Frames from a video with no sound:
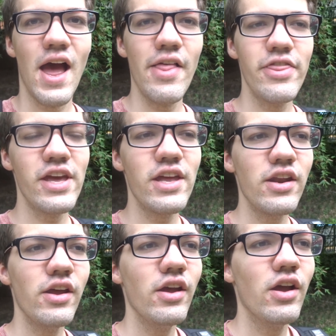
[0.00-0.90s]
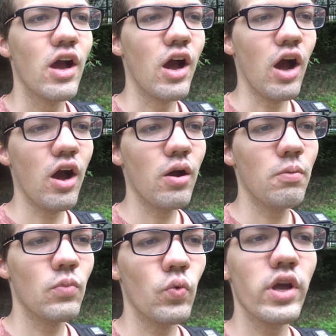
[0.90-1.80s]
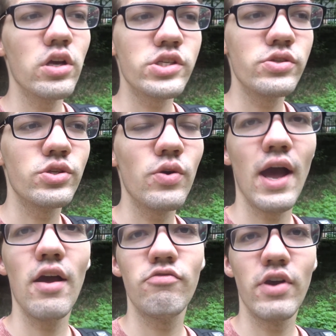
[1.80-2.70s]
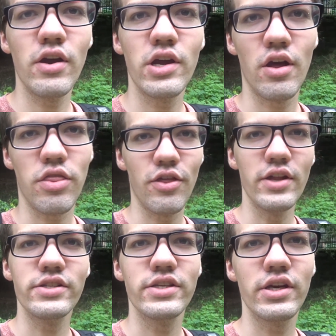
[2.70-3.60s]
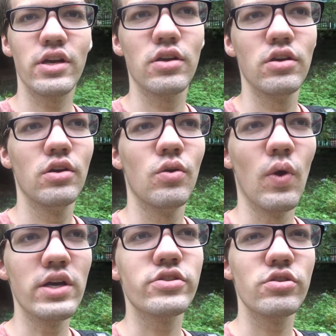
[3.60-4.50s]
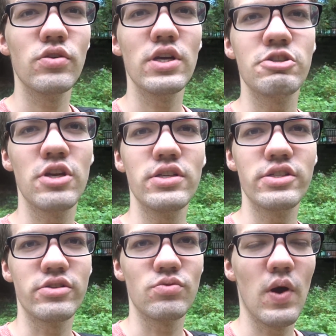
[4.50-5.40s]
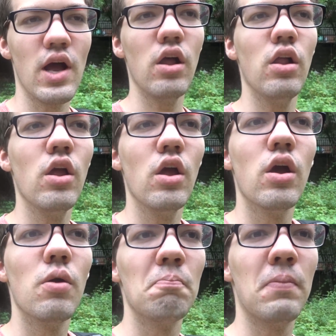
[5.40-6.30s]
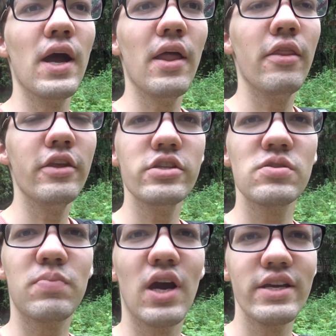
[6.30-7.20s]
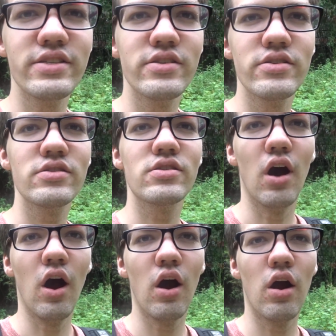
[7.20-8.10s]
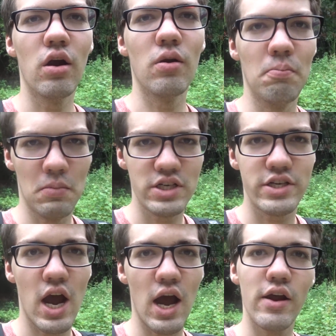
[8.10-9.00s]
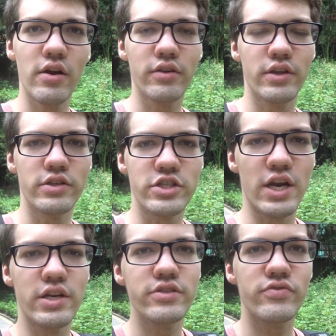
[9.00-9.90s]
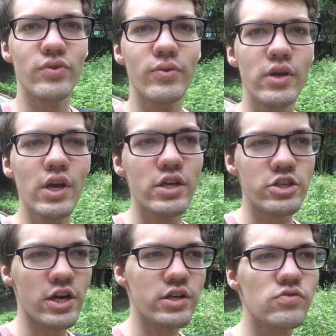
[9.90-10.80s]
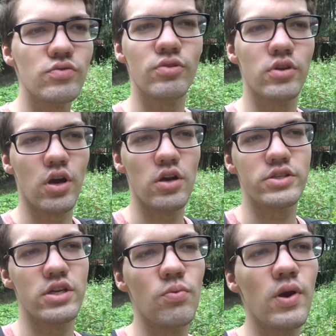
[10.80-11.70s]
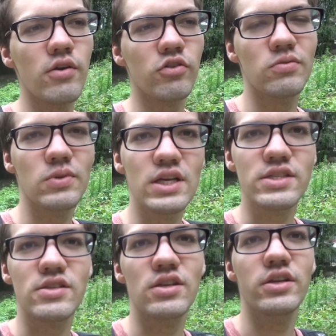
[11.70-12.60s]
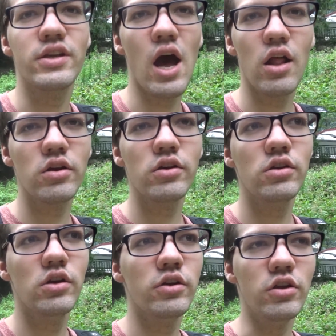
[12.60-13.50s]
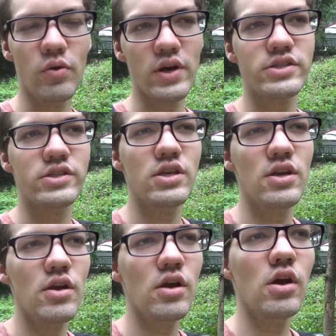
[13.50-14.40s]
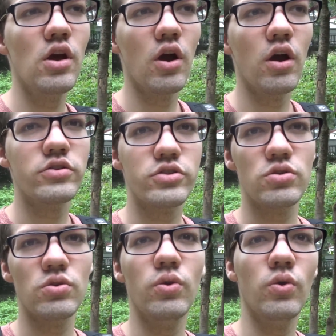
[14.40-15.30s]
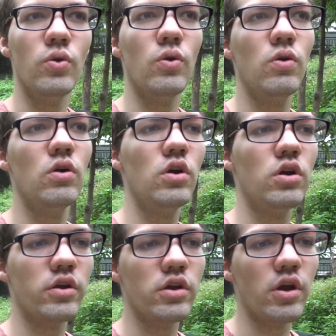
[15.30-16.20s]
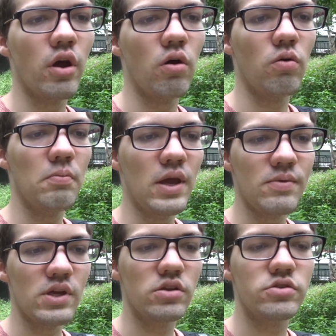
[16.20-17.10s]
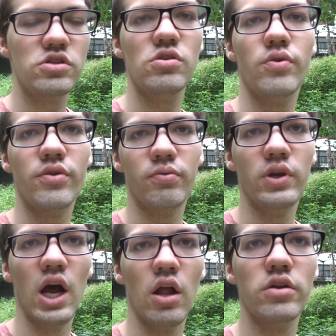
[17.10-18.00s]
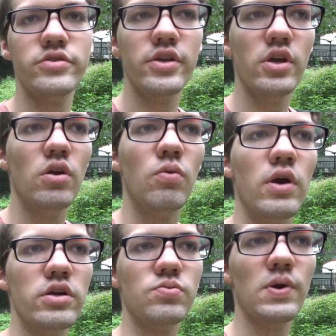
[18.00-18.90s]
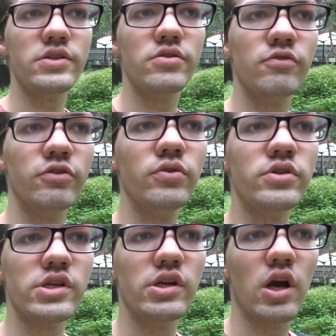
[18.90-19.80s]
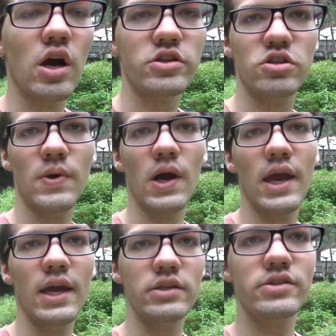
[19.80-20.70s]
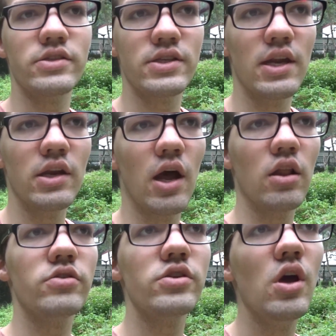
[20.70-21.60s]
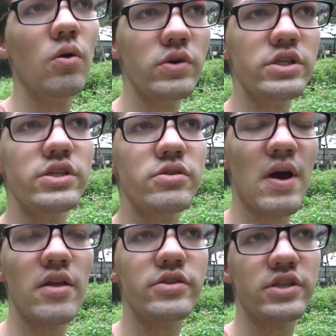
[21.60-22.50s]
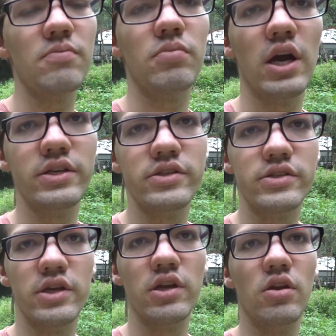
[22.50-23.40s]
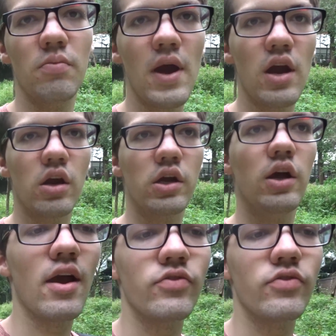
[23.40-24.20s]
And then we also do have very authentic Western restaurants as well, but these prices are much higher than the Chinese food. Chinese food can cost anywhere from less than $1 USD to, you know, maybe $2 or $3. Whereas Western food is going to cost you about $8 to $10, which is about the same prices in America.